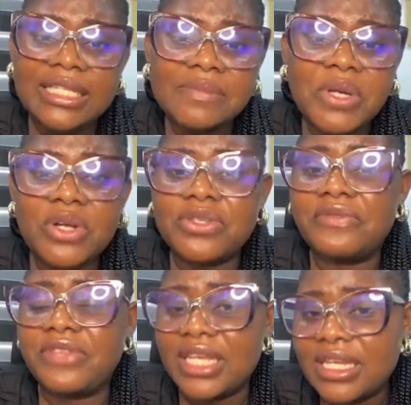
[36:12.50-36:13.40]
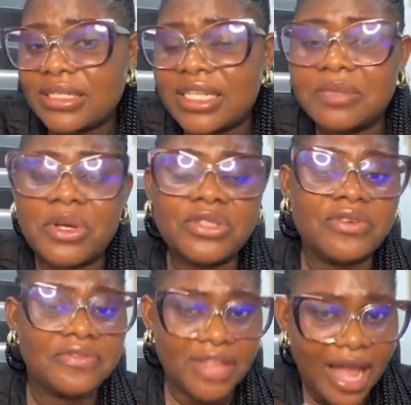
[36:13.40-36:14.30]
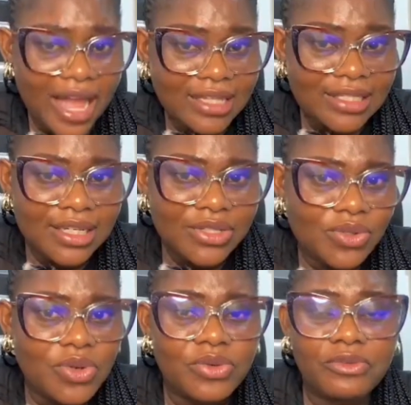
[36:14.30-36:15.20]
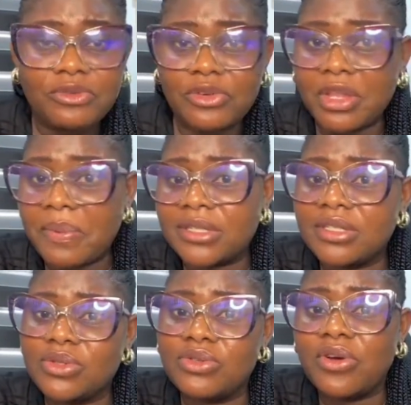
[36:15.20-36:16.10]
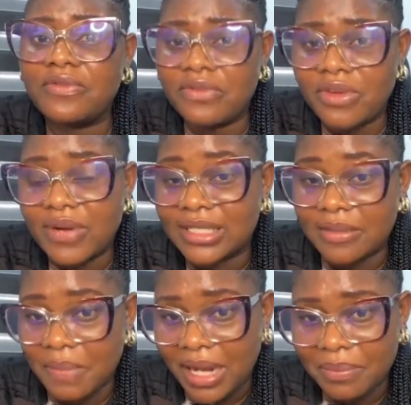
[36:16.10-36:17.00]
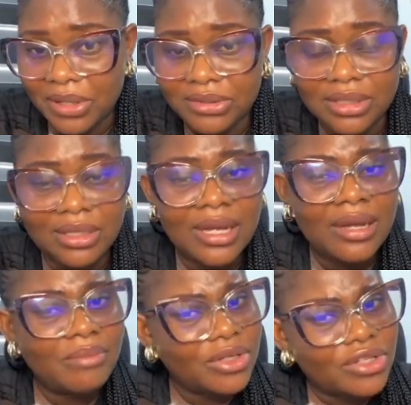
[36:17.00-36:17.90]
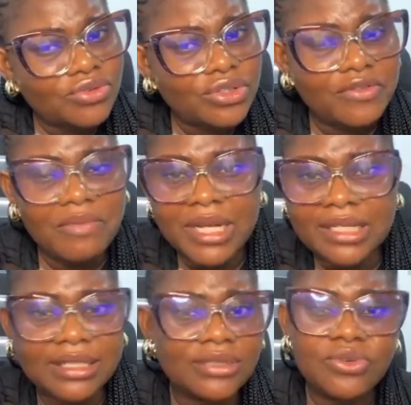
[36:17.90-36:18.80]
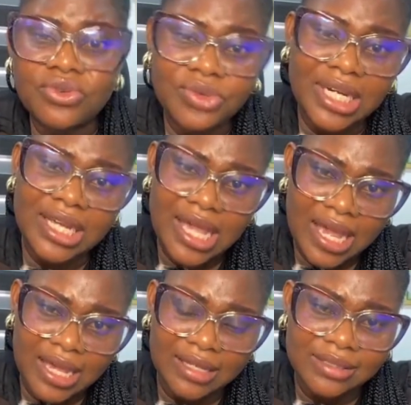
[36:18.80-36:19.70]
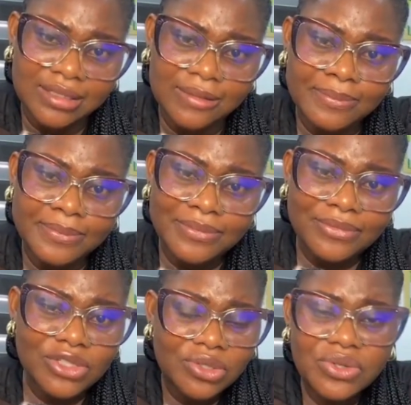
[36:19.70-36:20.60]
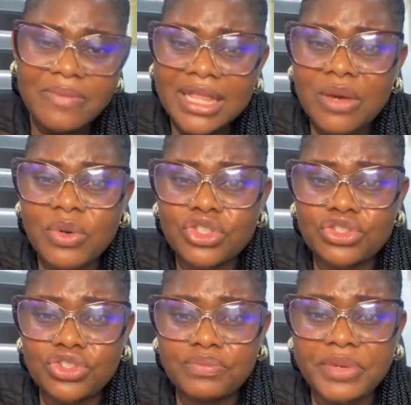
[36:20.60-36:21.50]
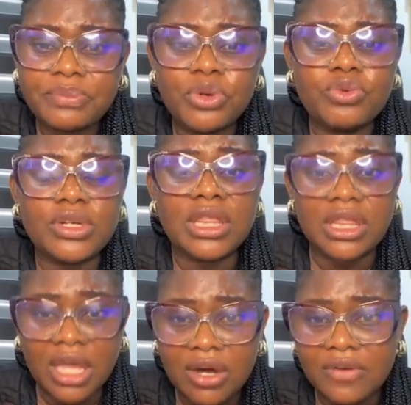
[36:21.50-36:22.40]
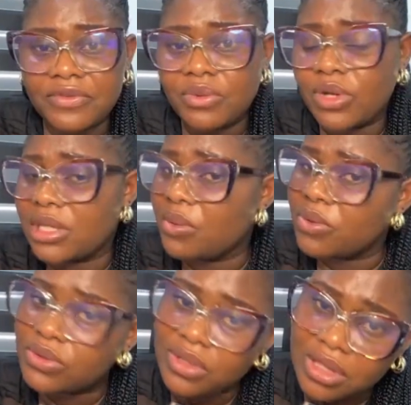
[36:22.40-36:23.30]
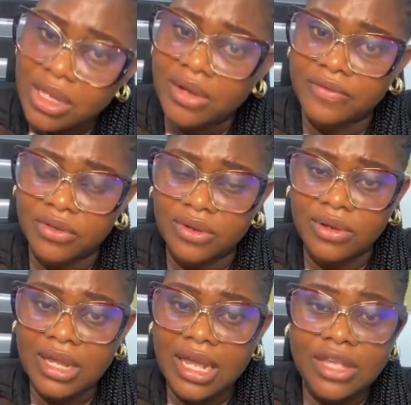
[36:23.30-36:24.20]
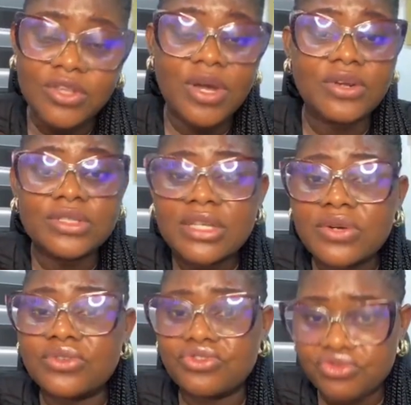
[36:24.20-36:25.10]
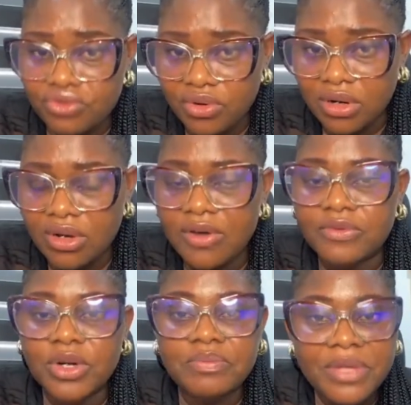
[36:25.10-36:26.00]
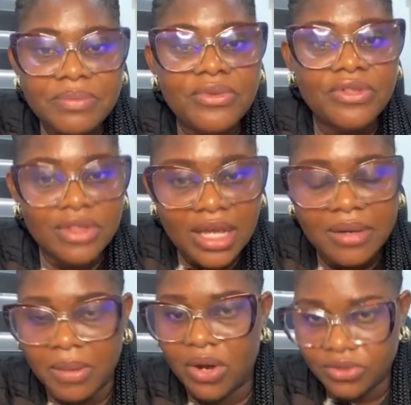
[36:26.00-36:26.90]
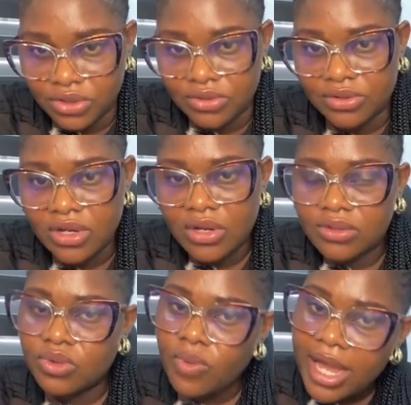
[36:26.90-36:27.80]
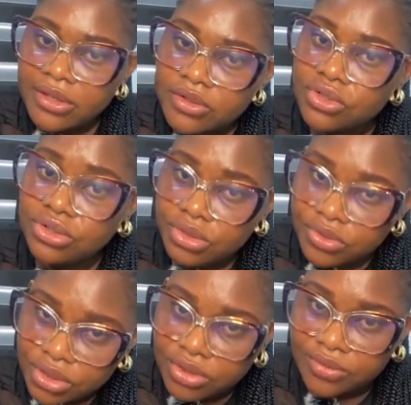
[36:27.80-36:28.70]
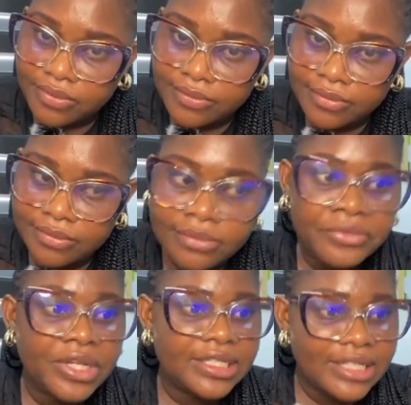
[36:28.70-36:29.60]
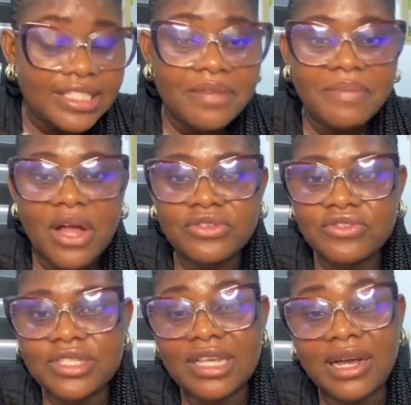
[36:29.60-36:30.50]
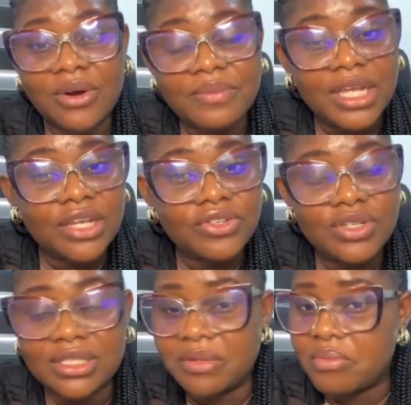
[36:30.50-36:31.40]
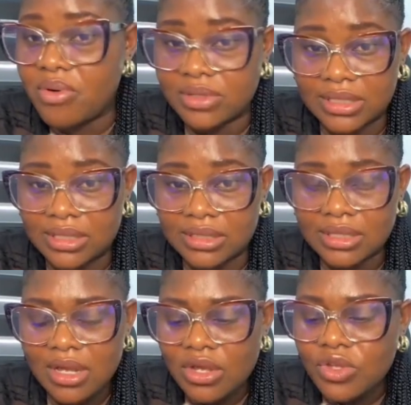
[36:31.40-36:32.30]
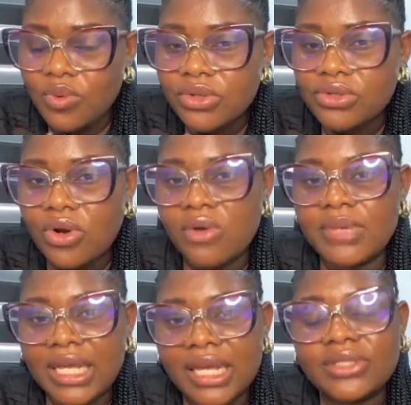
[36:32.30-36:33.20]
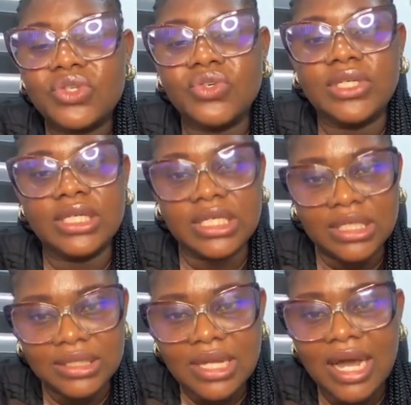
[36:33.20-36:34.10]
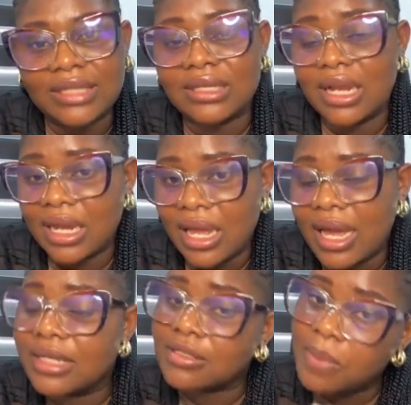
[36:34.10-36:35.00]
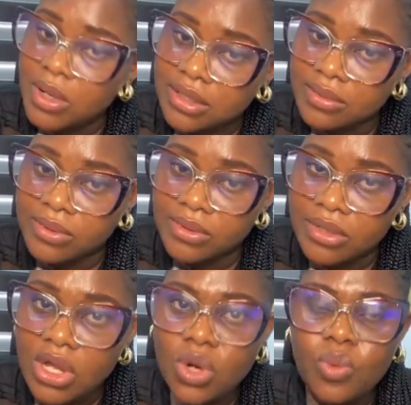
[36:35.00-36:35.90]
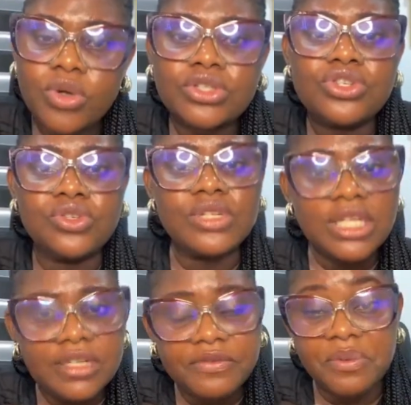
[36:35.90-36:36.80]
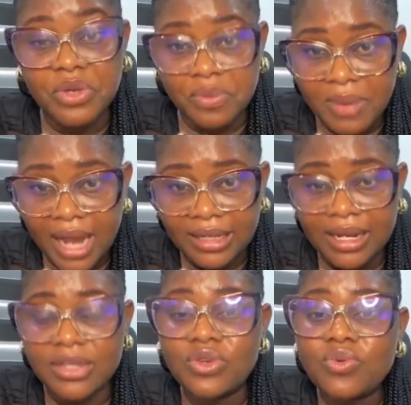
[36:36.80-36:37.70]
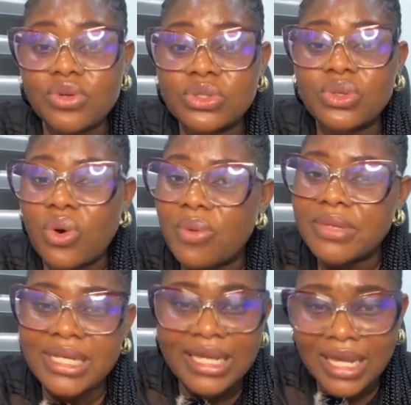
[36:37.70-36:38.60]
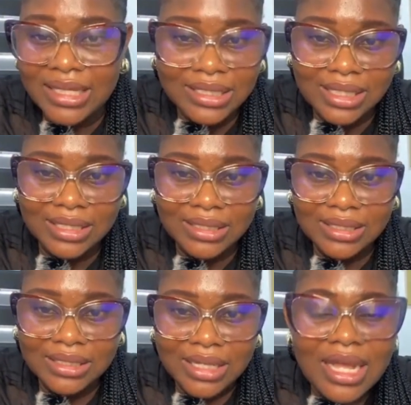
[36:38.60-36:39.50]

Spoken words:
it's because of this, it's because of that. So for the person to not view you as a bad person. But the truth of the matter is, who really cares? Because no matter what you do, people would think of you what they want to think of you. You are not in control of what people think about you. So why don't you do you? Setting boundaries and communication is important. You want to communicate your needs as clear as possible. What you need from your partner, you want to communicate it.